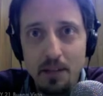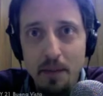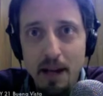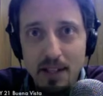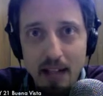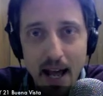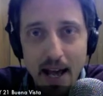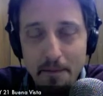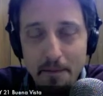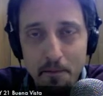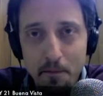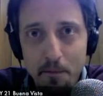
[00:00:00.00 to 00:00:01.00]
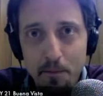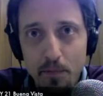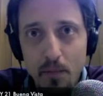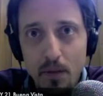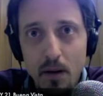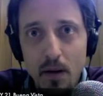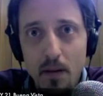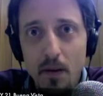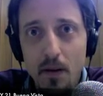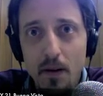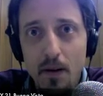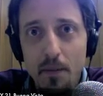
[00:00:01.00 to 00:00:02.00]
may say,
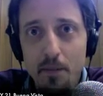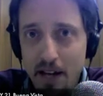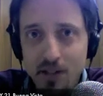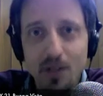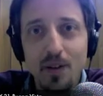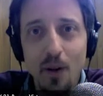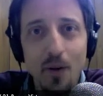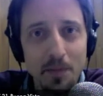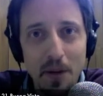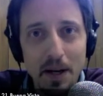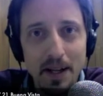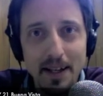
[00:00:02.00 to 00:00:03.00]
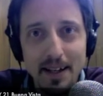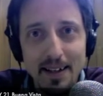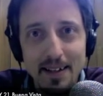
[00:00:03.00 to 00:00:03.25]
banks are loaning money.